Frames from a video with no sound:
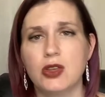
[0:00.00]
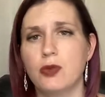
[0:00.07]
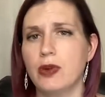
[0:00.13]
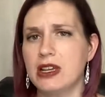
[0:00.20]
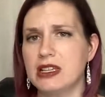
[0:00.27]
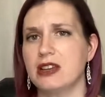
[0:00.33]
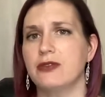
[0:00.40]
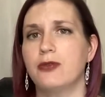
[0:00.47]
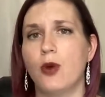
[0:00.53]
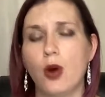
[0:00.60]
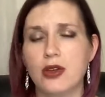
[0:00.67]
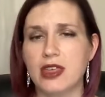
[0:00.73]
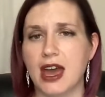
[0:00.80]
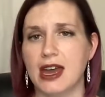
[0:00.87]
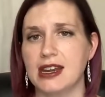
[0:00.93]
And the reason
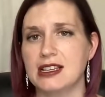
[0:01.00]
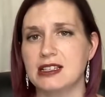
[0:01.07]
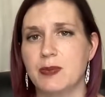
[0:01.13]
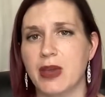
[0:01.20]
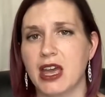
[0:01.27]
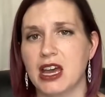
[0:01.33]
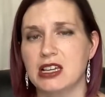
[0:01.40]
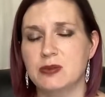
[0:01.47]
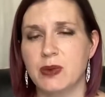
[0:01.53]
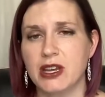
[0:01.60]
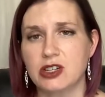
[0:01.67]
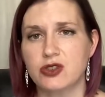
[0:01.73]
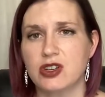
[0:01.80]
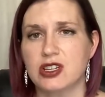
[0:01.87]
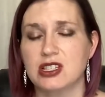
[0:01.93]
for that is because
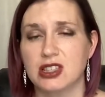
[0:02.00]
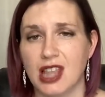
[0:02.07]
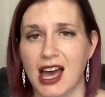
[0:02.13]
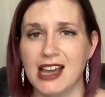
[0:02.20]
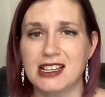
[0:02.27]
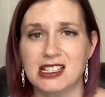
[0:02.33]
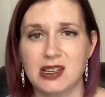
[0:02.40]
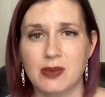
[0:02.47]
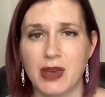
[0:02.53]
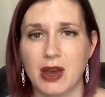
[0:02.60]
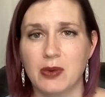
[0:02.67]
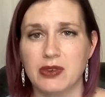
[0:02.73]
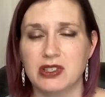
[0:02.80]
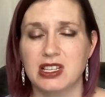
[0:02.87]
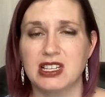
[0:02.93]
Pinterest likes to be
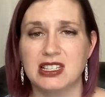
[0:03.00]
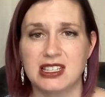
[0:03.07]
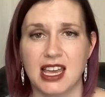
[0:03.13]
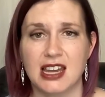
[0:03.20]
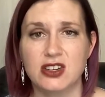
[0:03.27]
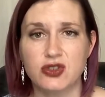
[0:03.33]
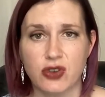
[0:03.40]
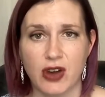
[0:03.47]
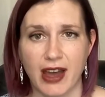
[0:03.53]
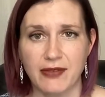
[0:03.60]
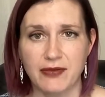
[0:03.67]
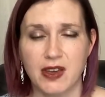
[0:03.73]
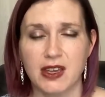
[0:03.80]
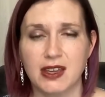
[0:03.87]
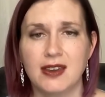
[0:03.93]
able to send
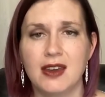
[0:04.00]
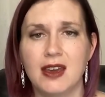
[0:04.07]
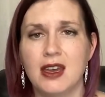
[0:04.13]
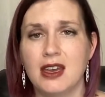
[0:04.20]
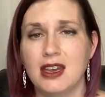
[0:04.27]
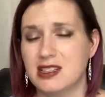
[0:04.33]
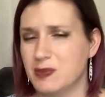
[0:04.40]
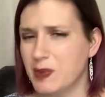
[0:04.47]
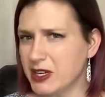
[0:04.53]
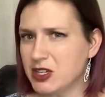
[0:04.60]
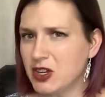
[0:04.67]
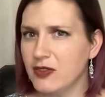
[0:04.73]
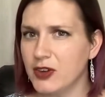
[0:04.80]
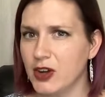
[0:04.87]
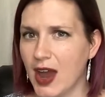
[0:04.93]
traffic,
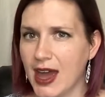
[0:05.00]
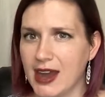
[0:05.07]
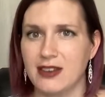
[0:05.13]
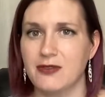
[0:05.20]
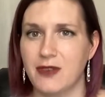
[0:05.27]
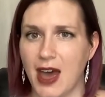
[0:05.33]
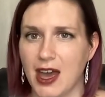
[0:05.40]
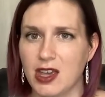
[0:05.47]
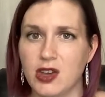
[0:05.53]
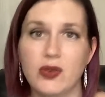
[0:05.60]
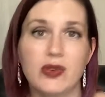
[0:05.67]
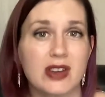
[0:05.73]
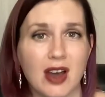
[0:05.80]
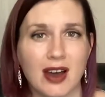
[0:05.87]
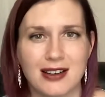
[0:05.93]
especially if you're adding
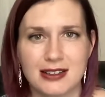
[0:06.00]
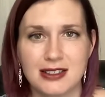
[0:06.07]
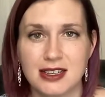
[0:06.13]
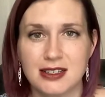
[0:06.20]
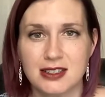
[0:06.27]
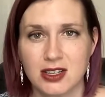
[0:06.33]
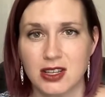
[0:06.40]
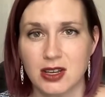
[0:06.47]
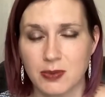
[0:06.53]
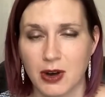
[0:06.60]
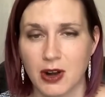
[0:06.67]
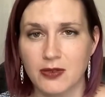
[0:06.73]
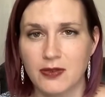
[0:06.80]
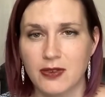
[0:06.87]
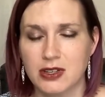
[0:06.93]
value and content
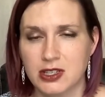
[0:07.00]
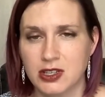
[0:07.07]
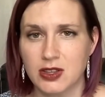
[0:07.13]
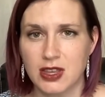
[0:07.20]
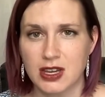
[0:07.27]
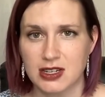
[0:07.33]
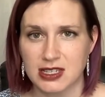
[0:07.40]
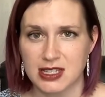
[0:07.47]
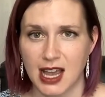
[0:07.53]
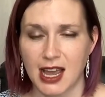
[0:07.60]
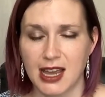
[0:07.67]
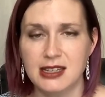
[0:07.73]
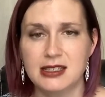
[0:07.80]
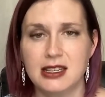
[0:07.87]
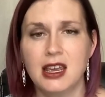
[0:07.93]
to their
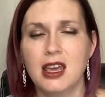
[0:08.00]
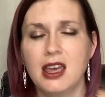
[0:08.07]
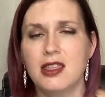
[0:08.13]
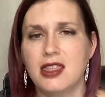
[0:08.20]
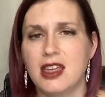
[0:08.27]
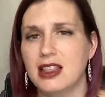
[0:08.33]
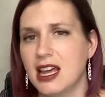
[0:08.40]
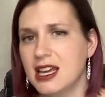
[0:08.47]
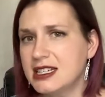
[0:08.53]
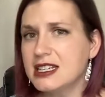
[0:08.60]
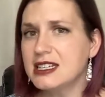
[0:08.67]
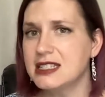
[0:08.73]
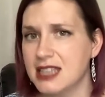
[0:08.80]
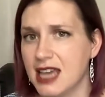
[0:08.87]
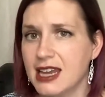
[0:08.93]
site. They like
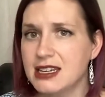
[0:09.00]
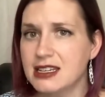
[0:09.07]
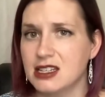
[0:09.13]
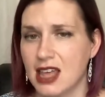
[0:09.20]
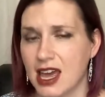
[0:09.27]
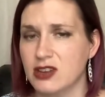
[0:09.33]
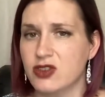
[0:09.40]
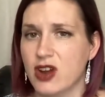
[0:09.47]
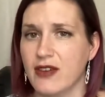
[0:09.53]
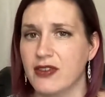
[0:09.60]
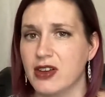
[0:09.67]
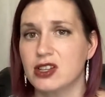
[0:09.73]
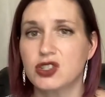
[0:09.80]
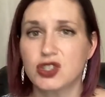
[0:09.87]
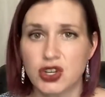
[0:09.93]
to send that
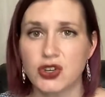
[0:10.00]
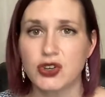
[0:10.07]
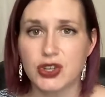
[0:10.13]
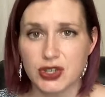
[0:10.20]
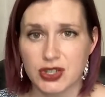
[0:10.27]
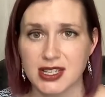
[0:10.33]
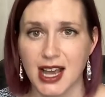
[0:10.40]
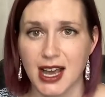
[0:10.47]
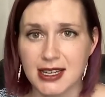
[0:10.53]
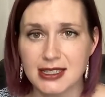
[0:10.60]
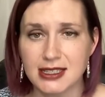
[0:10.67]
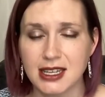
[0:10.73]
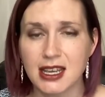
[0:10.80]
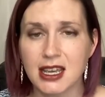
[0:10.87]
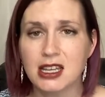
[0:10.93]
traffic to your
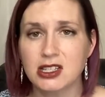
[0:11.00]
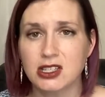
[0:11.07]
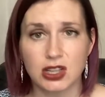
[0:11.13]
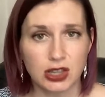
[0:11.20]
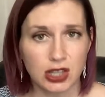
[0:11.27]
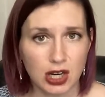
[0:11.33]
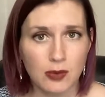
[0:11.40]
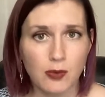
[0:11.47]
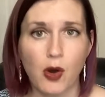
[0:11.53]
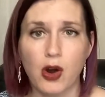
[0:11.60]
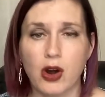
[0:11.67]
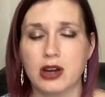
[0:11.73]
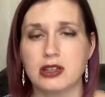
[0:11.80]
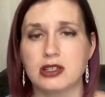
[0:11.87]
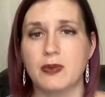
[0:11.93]
site to learn
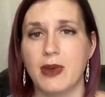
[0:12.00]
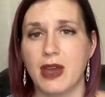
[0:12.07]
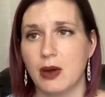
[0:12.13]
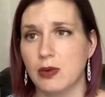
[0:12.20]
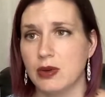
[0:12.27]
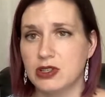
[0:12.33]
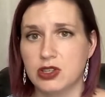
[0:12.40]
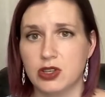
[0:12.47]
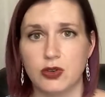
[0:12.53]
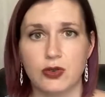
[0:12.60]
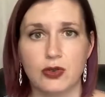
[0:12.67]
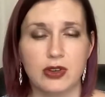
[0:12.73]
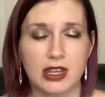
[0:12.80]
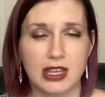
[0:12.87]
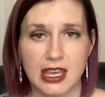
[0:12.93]
more, to be able
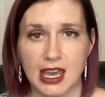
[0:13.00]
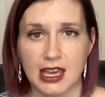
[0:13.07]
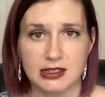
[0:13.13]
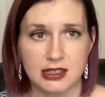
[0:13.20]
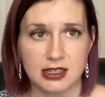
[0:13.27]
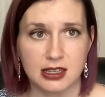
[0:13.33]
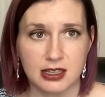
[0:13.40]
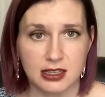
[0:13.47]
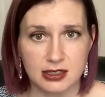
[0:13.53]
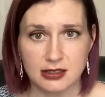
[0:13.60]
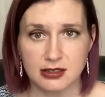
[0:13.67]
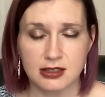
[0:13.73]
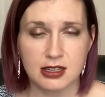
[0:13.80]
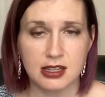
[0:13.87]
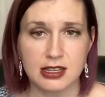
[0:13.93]
to get
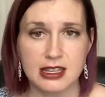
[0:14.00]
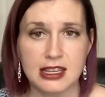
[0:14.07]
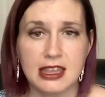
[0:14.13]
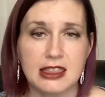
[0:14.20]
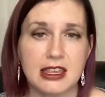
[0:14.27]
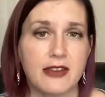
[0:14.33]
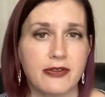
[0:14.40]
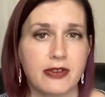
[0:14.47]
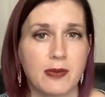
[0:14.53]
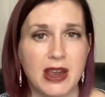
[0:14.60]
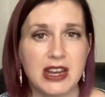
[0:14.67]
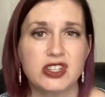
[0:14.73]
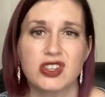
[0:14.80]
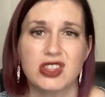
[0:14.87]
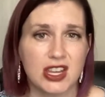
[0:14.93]
the
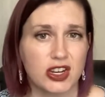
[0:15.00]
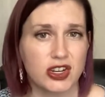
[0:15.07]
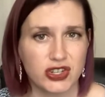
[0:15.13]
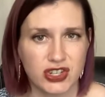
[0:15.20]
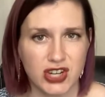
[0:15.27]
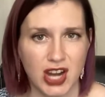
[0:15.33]
information that you're